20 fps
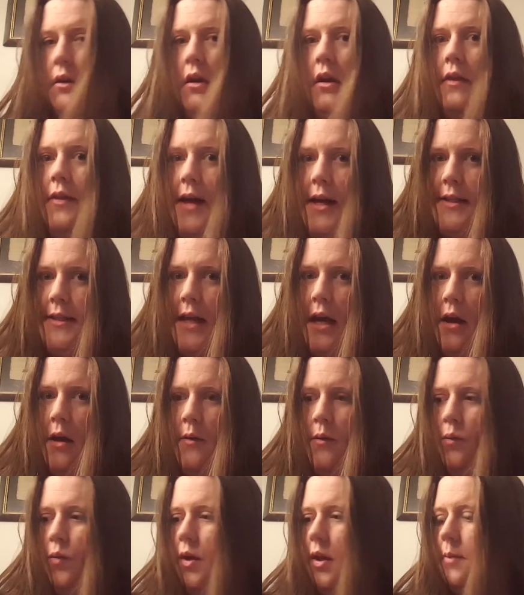That's how I
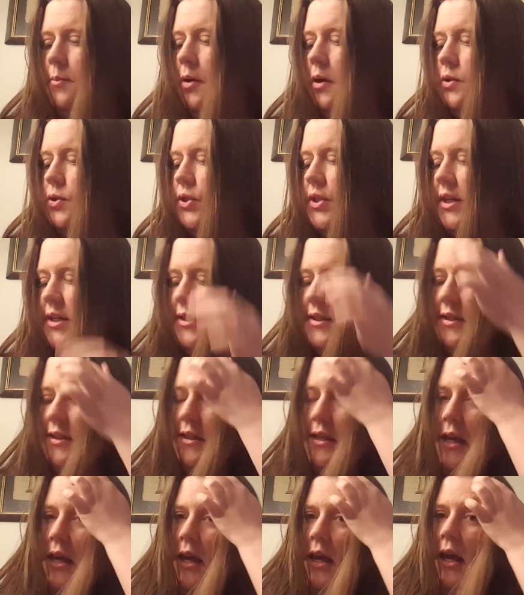will approach this.
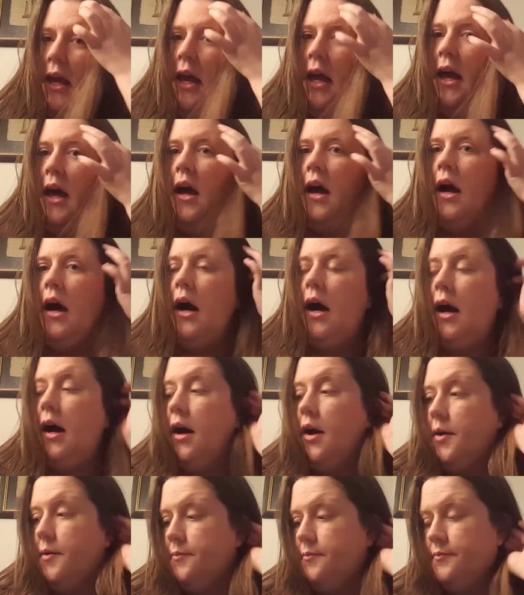
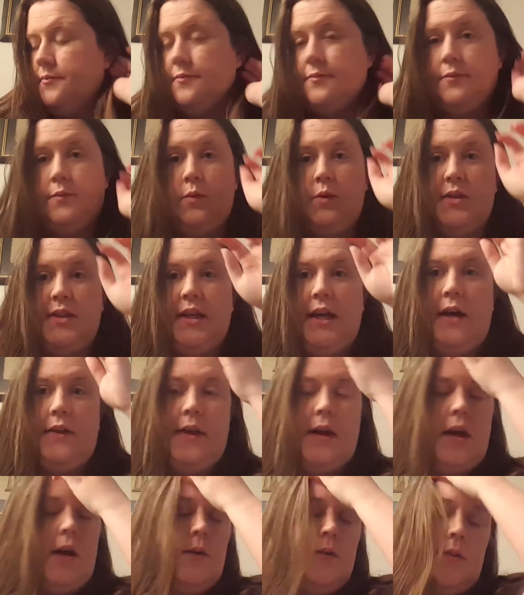We'll see how
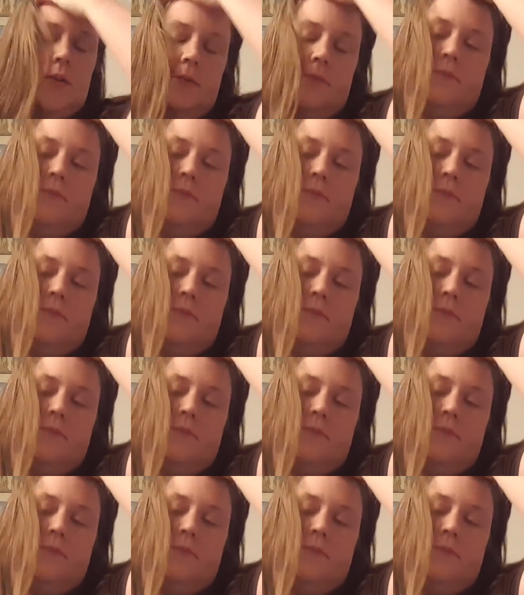that goes.